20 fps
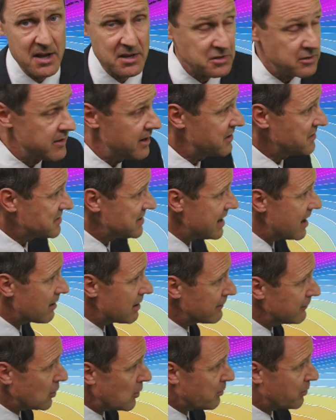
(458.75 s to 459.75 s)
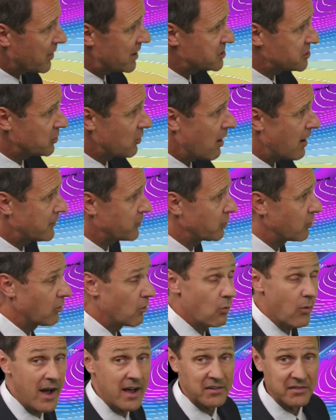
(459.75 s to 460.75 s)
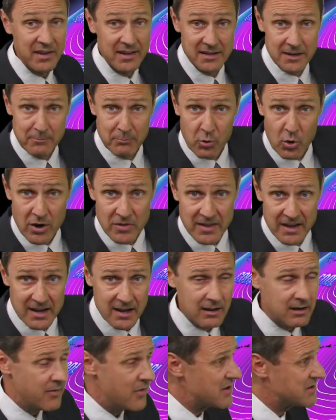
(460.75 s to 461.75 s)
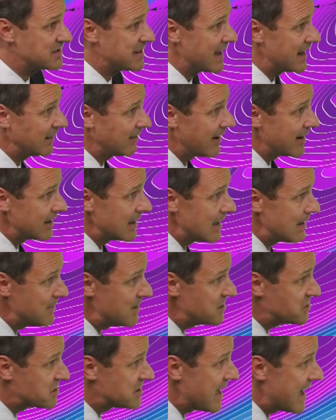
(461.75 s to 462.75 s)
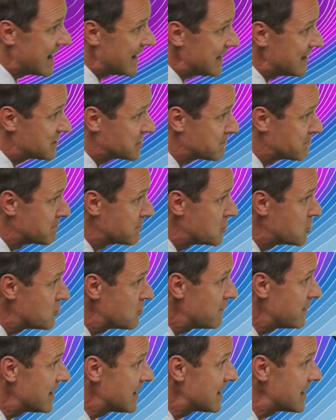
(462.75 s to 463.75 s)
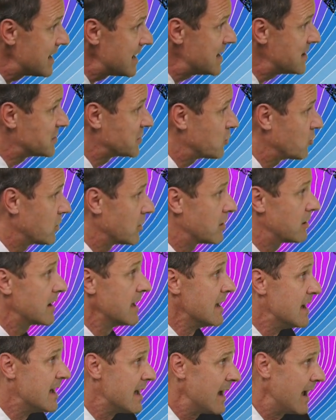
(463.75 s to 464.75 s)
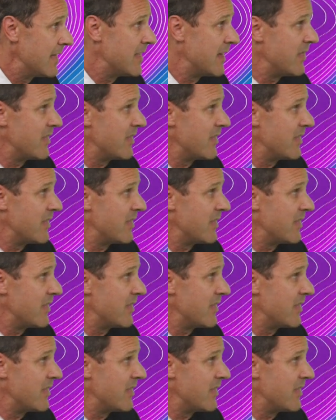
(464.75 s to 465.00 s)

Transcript: So there's the area of low pressure off to our west. I did point that out on the satellite image that is moving eastward. And